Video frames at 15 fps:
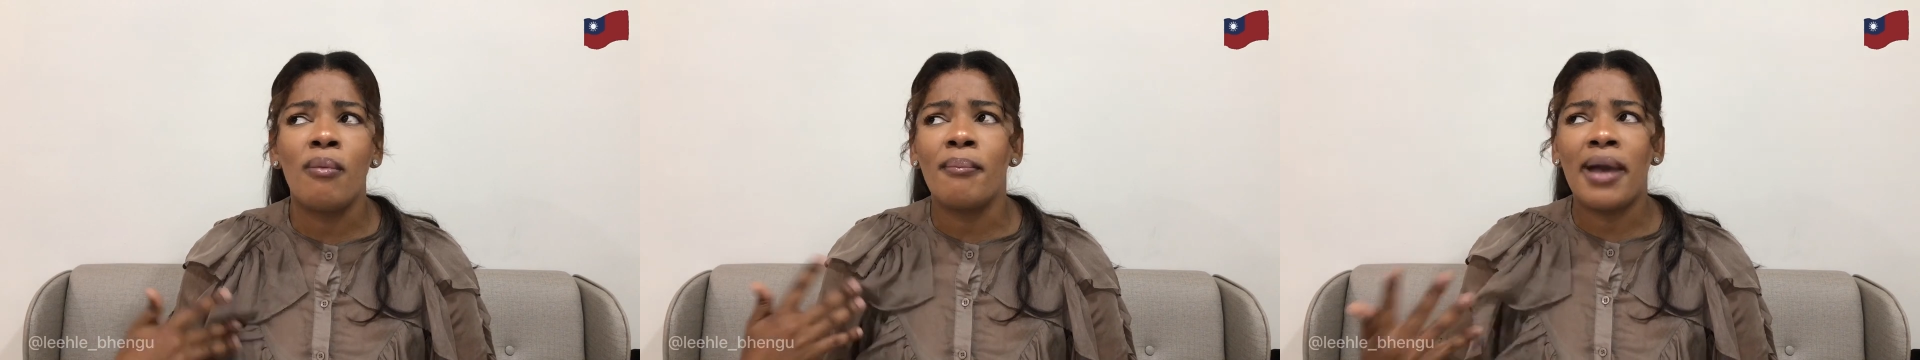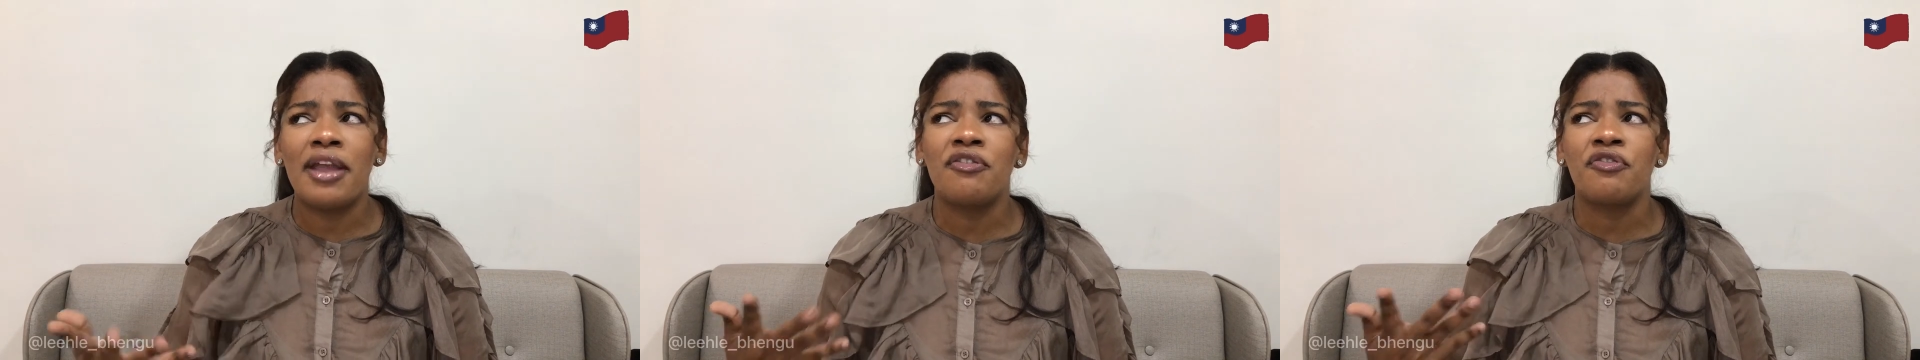
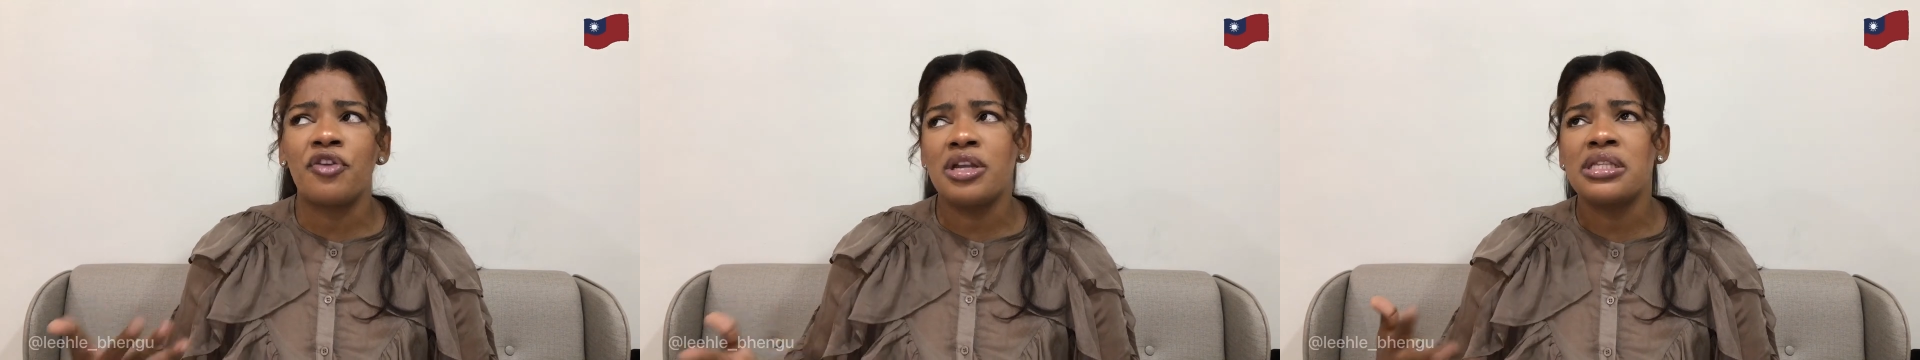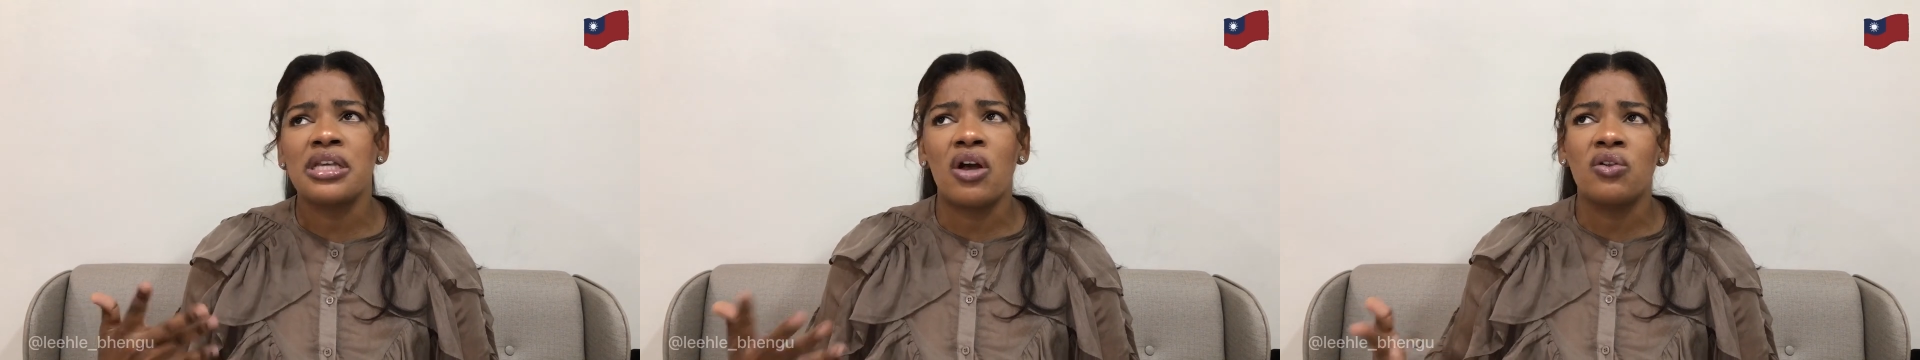my
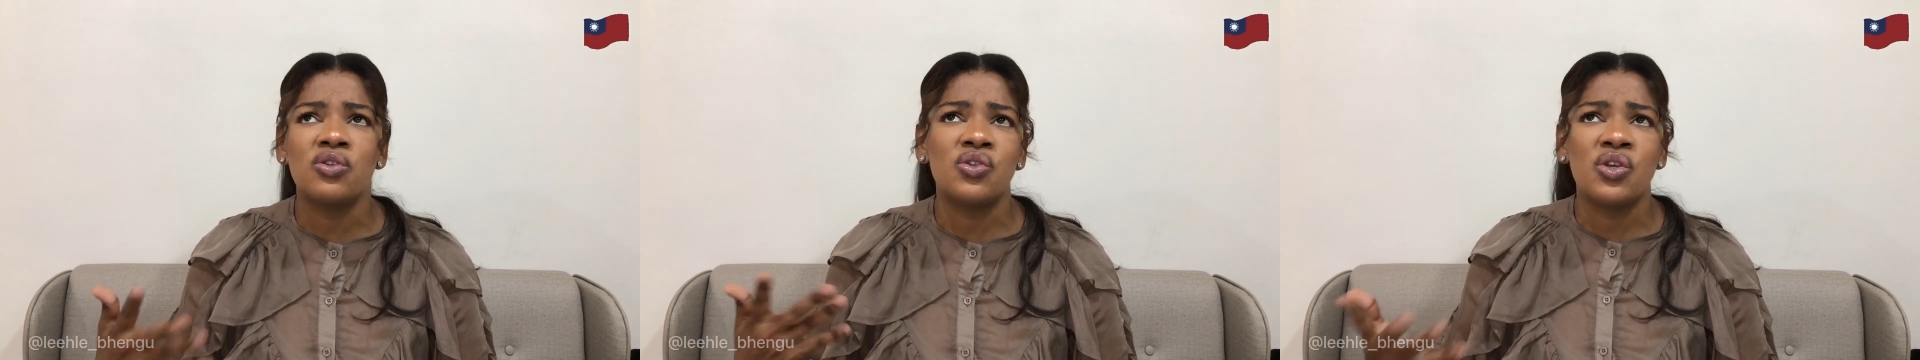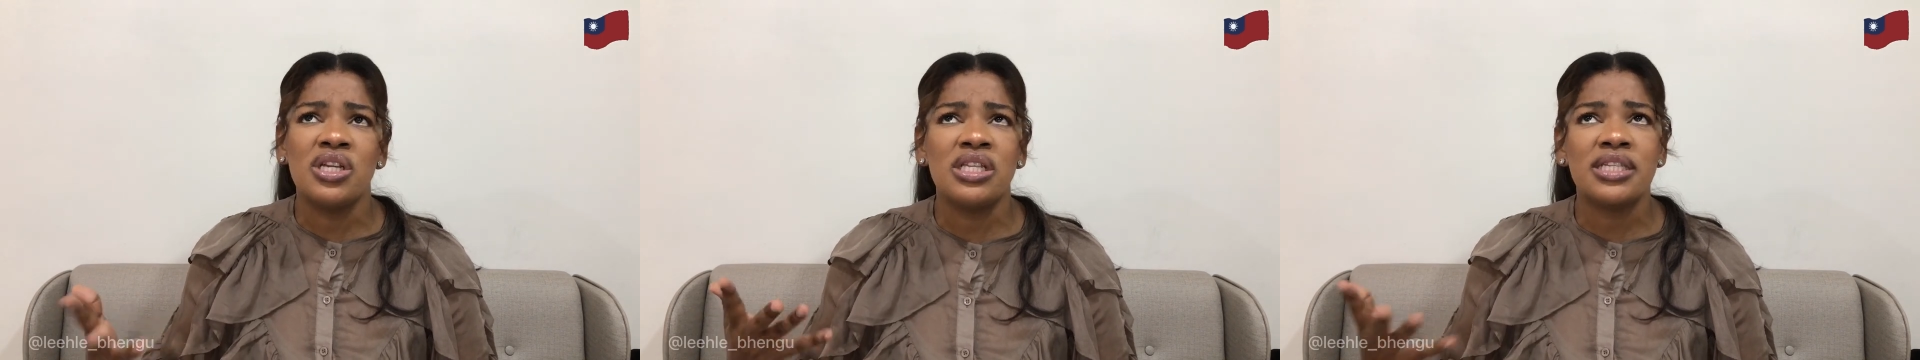friends are
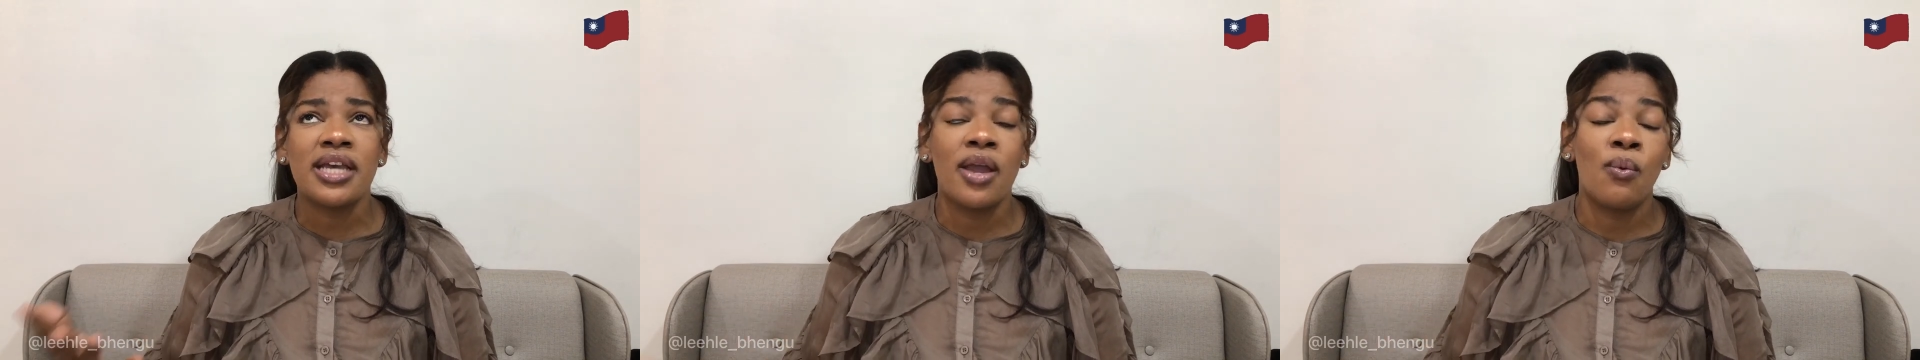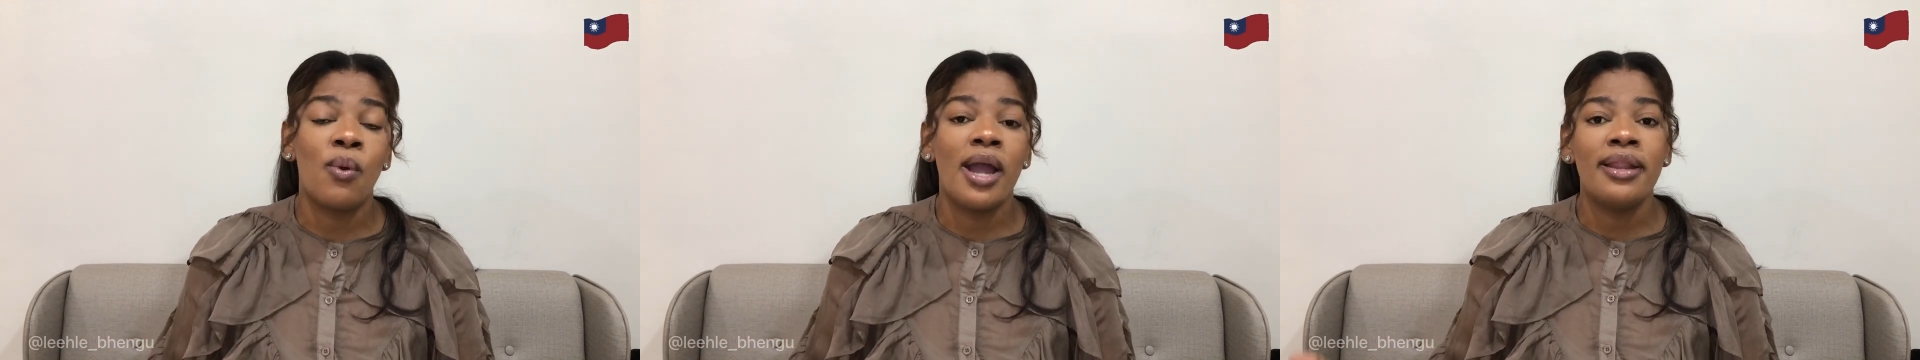also in
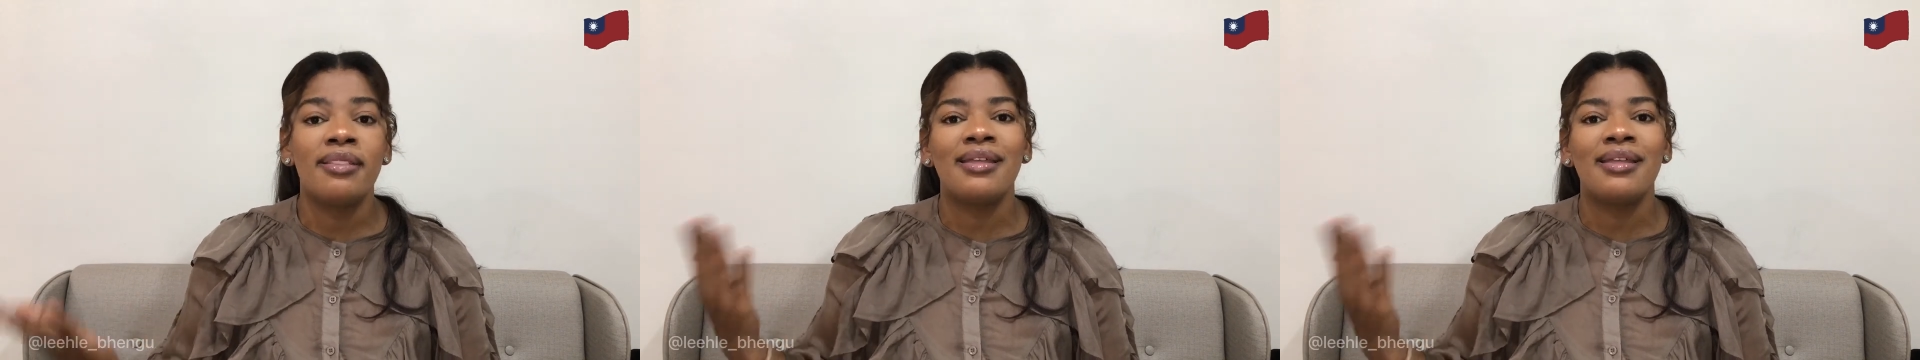Taiwan.